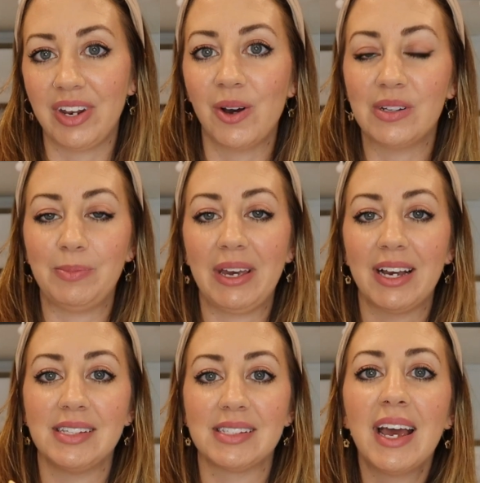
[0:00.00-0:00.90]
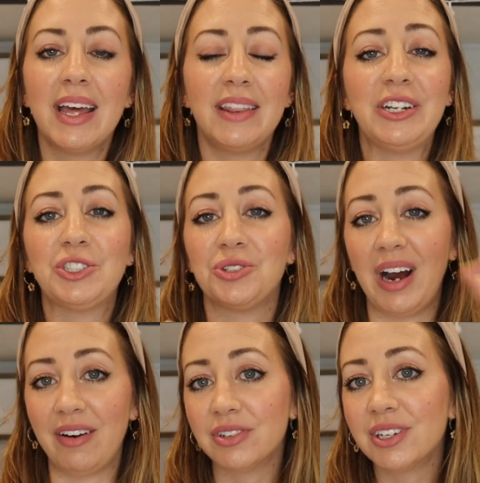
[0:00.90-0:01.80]
video is because they
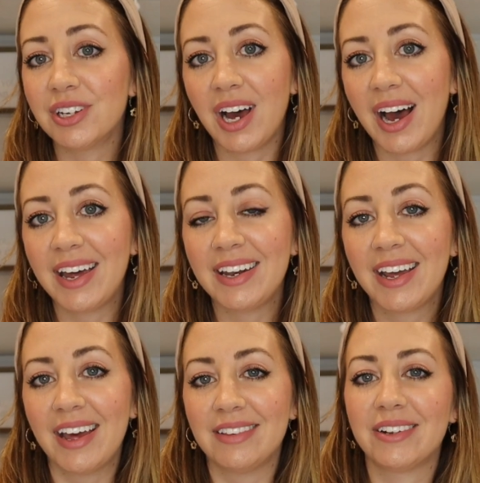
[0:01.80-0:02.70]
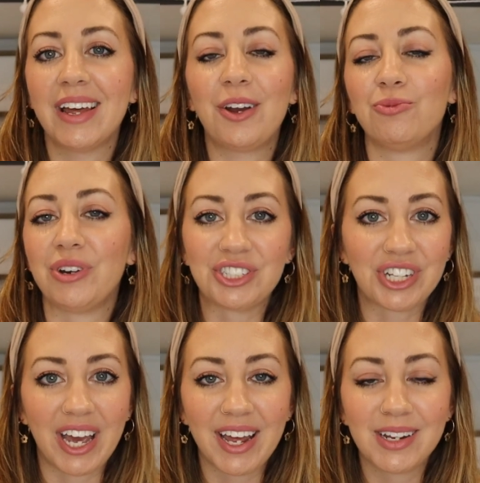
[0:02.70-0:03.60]
travel a lot. They're like rich
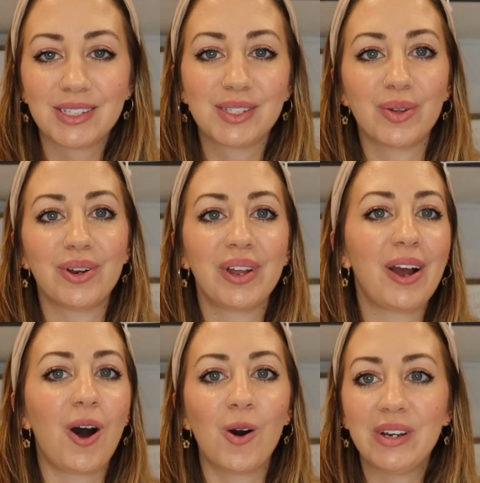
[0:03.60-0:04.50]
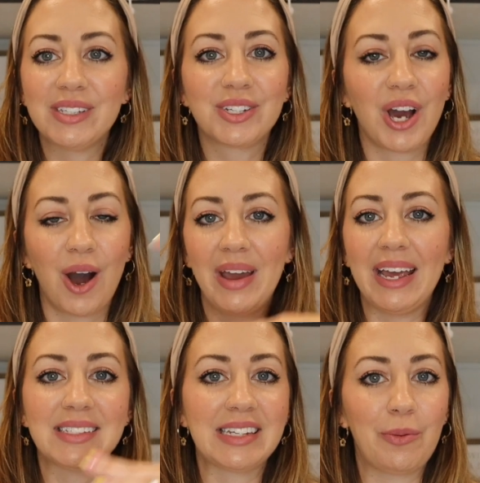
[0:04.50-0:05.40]
kids, so they're like always
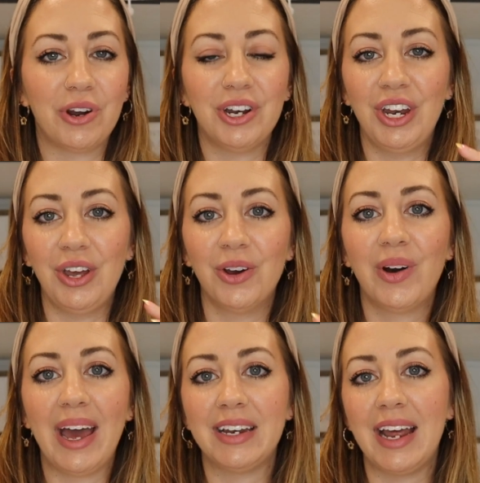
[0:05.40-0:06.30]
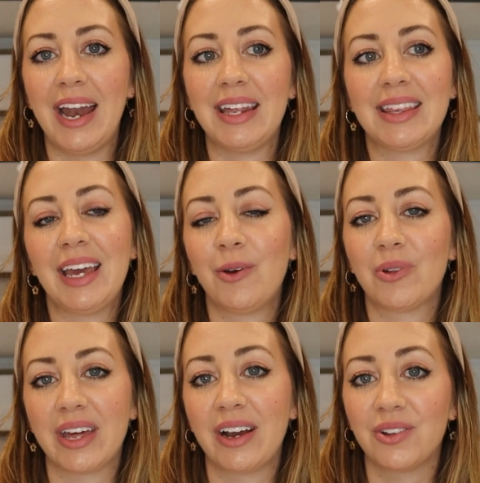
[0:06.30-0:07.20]
going somewhere new, and anything
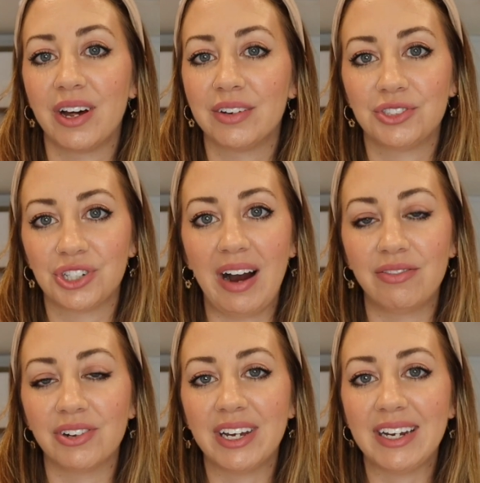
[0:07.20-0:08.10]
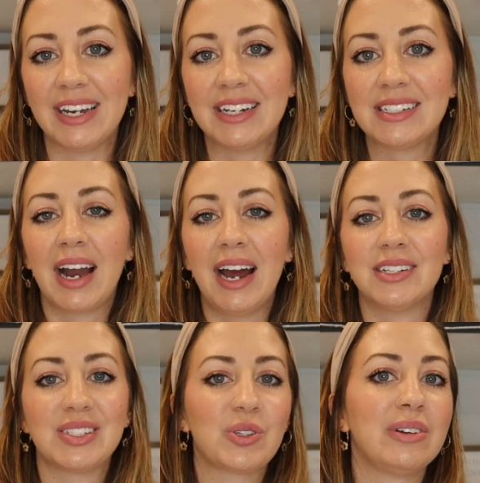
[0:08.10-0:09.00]
with like a lot of travel in it kind
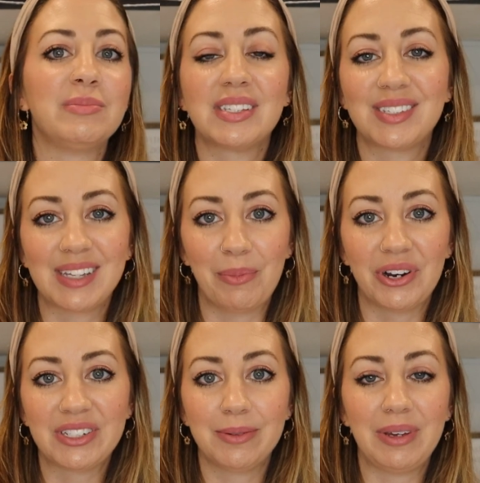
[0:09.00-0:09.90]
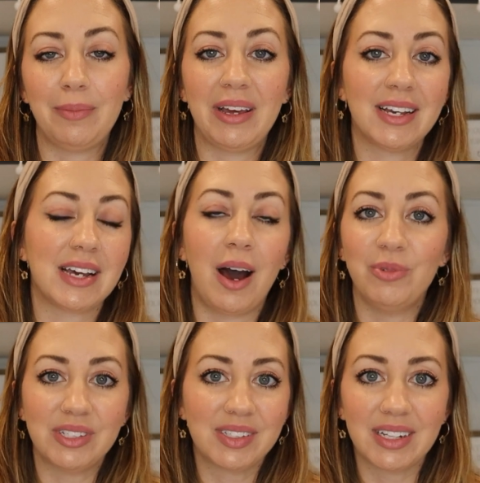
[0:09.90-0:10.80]
of screams summer to me, because
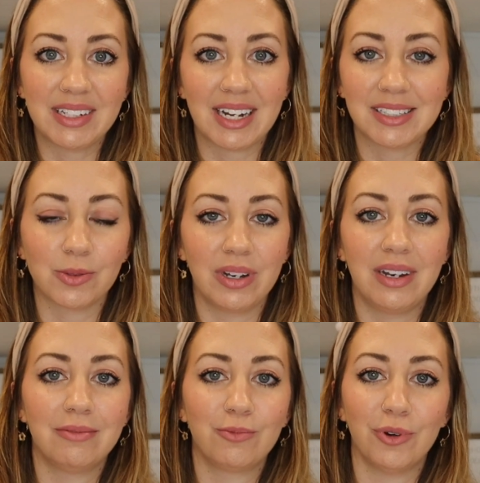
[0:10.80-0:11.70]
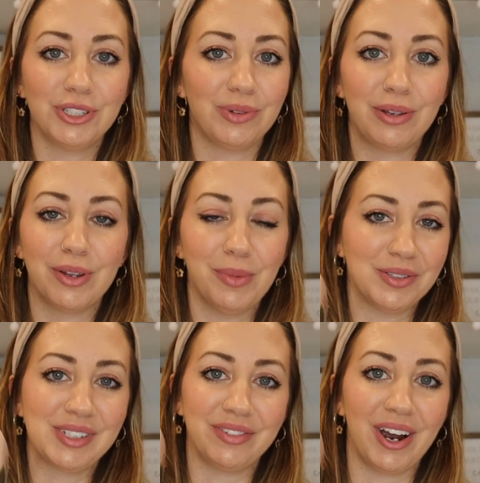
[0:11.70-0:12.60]
obviously like that's when we're doing the
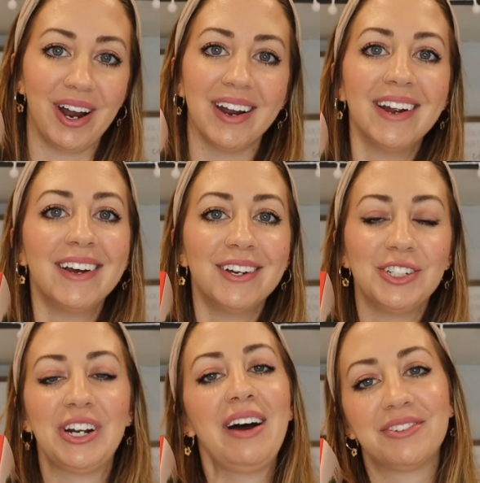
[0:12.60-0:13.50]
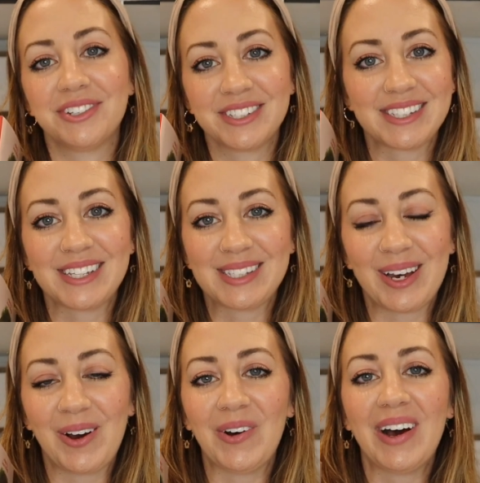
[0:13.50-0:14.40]
most of our travels.
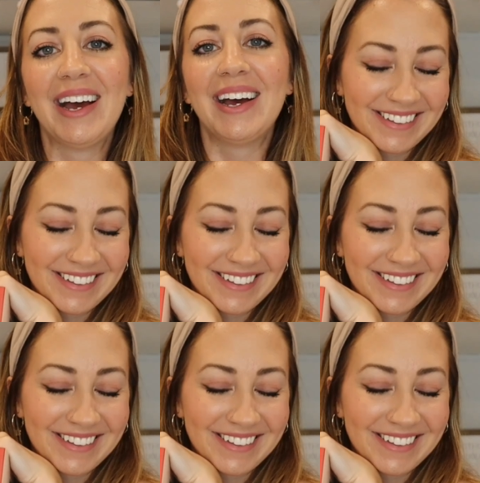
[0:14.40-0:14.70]
So